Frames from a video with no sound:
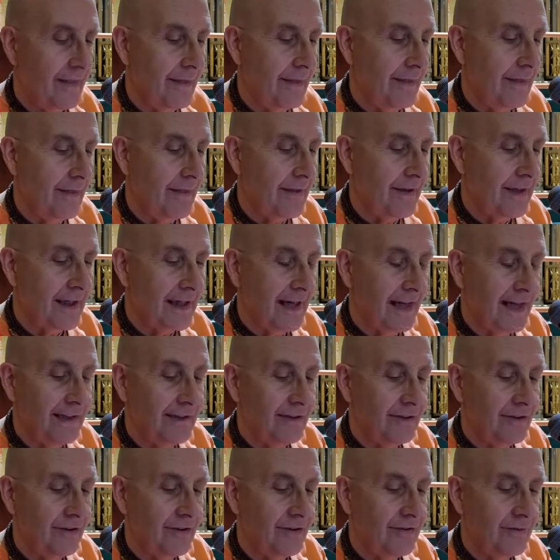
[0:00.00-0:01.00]
The
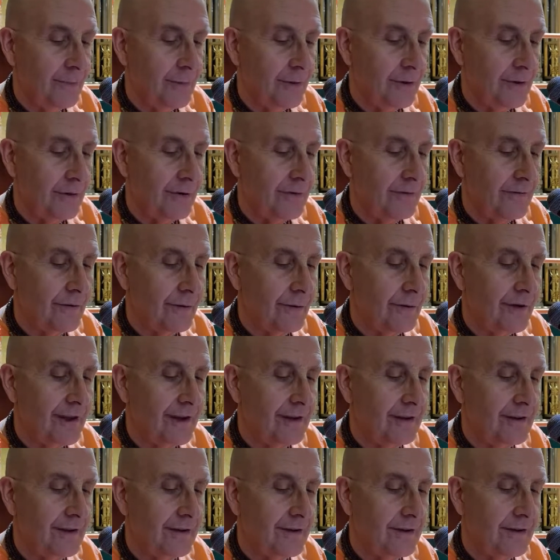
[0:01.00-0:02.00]
guidance of
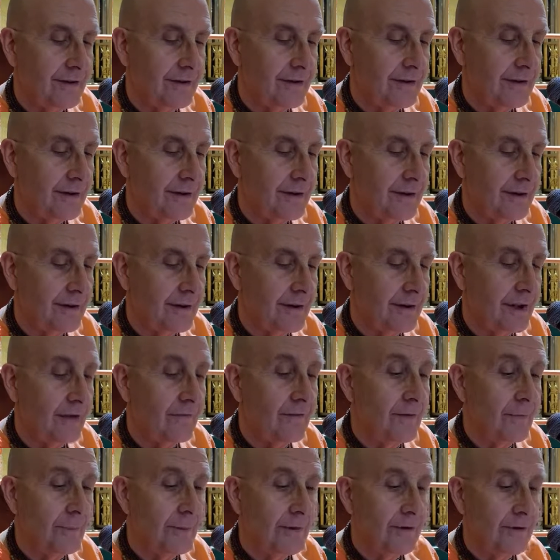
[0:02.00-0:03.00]

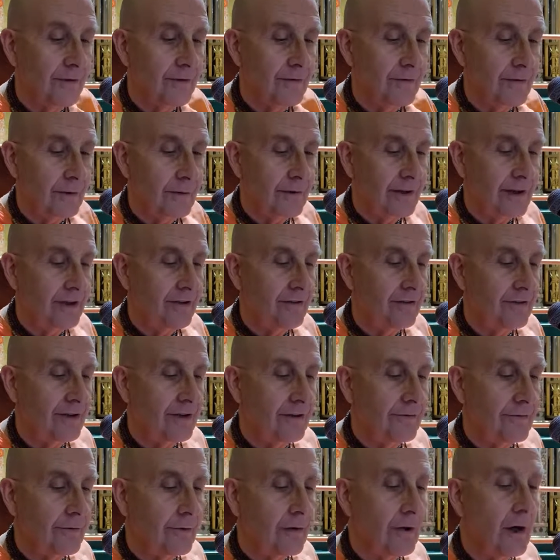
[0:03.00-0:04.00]
a pure devotee is
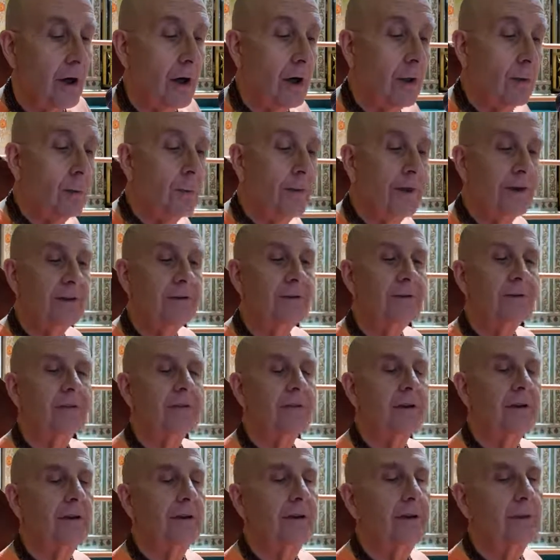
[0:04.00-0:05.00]
therefore always
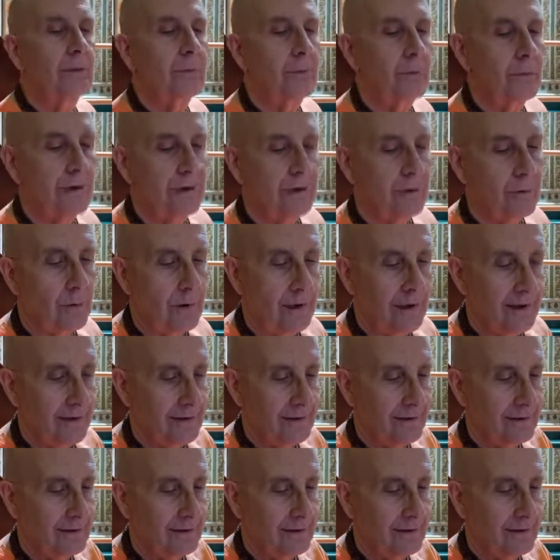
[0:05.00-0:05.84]
required.